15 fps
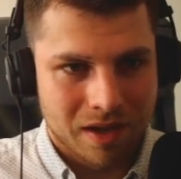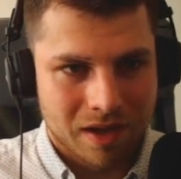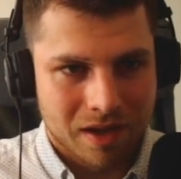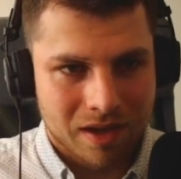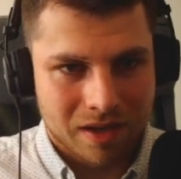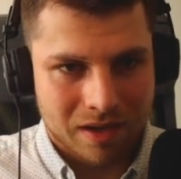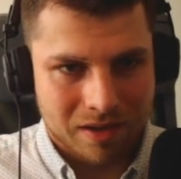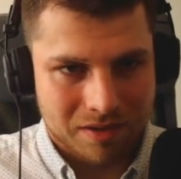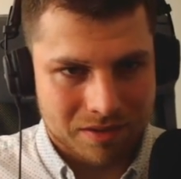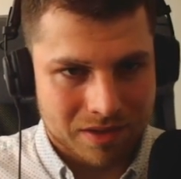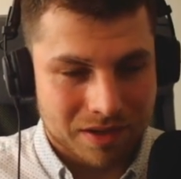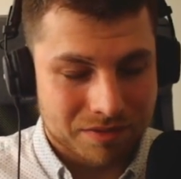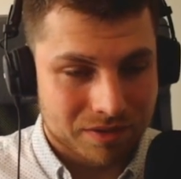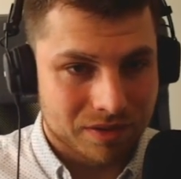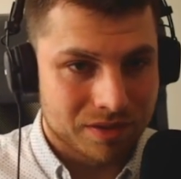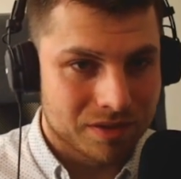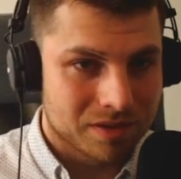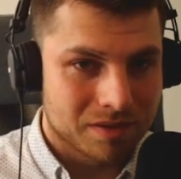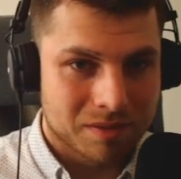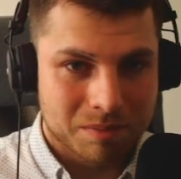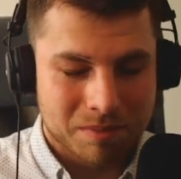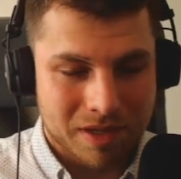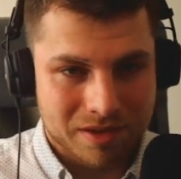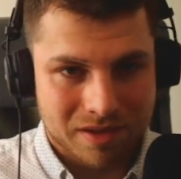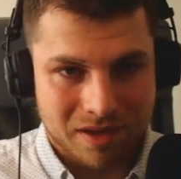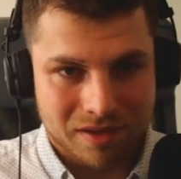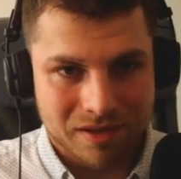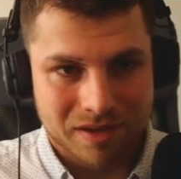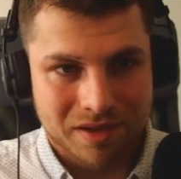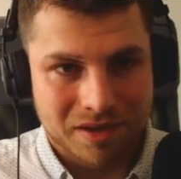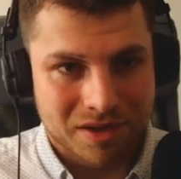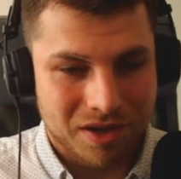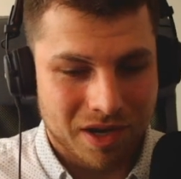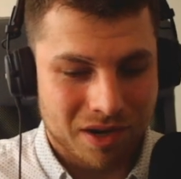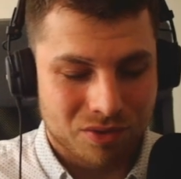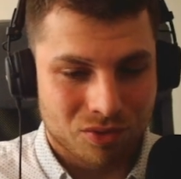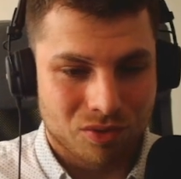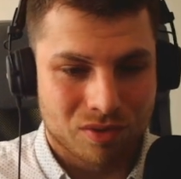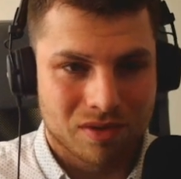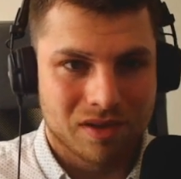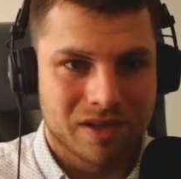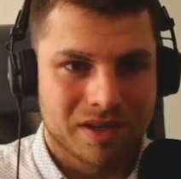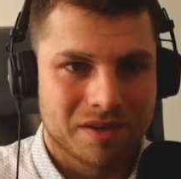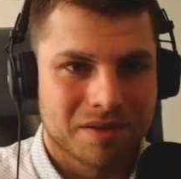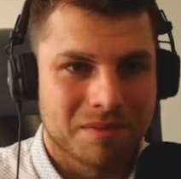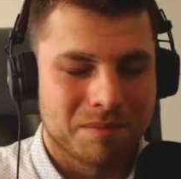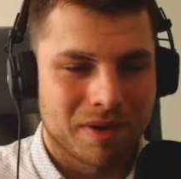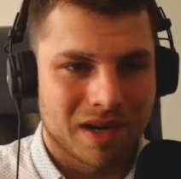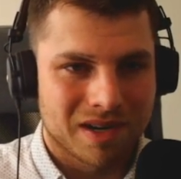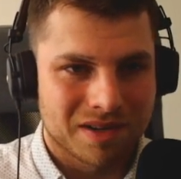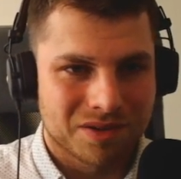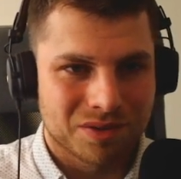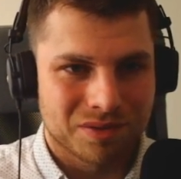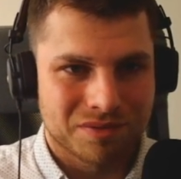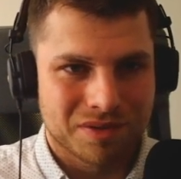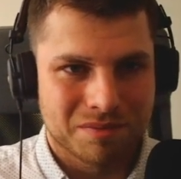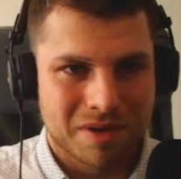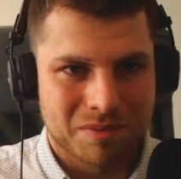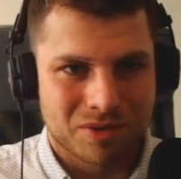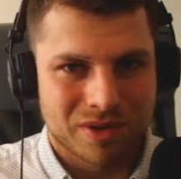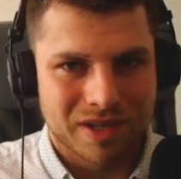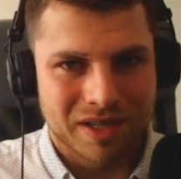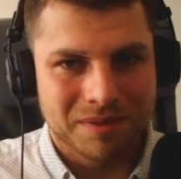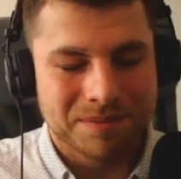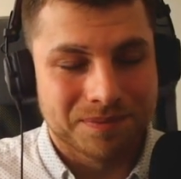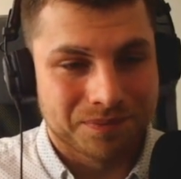and therefore it's basically read-only part of the memory.